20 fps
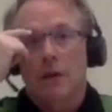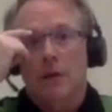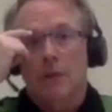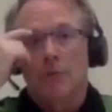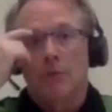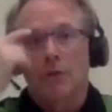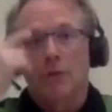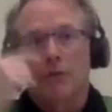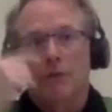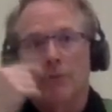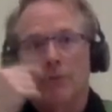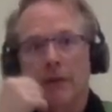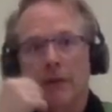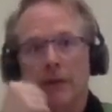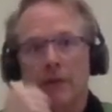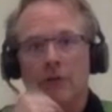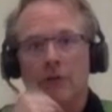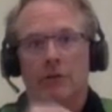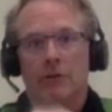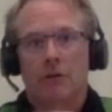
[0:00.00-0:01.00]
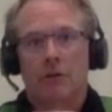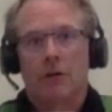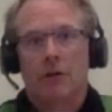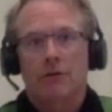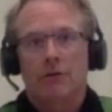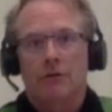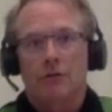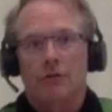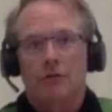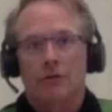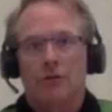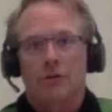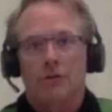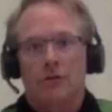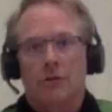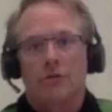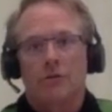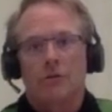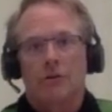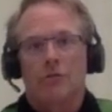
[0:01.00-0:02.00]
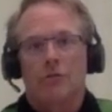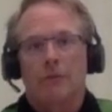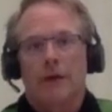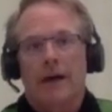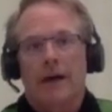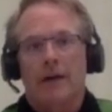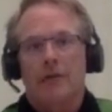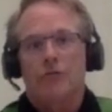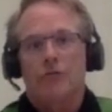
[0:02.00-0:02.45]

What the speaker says: moving better to offload your back.